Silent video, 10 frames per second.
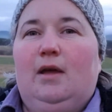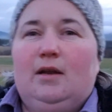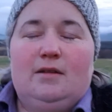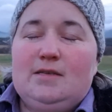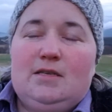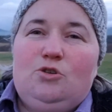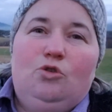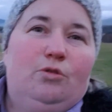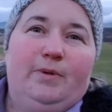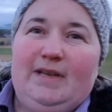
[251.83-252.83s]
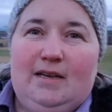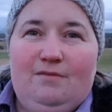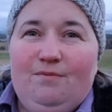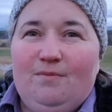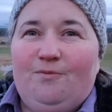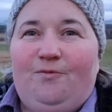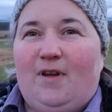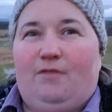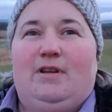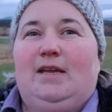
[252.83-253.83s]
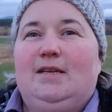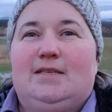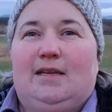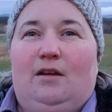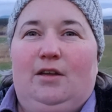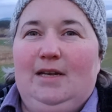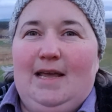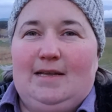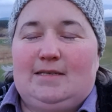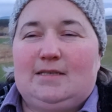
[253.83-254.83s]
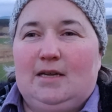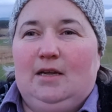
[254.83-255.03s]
Now this is normally very easy unless